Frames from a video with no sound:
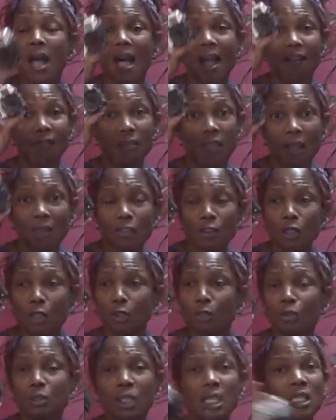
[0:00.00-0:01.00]
I've never
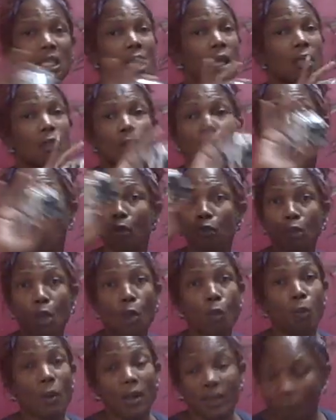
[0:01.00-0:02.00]
used it. Don't
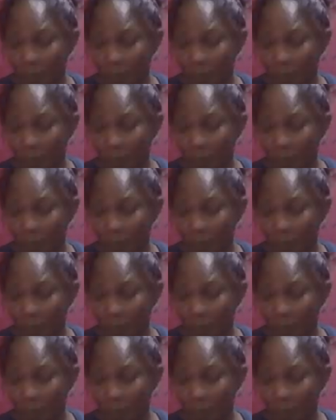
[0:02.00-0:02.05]
know where